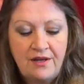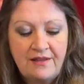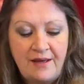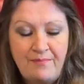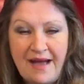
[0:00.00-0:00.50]

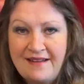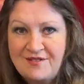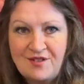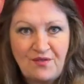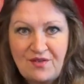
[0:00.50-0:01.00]
they
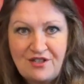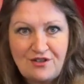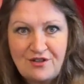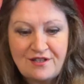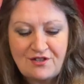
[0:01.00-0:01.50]
bounce off each
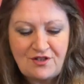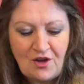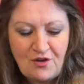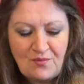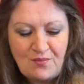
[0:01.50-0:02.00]
other
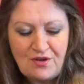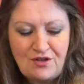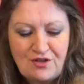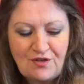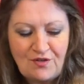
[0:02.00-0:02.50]
so
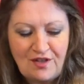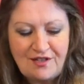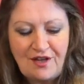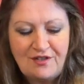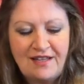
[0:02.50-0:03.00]
beautifully,
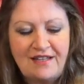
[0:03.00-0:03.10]
don't they?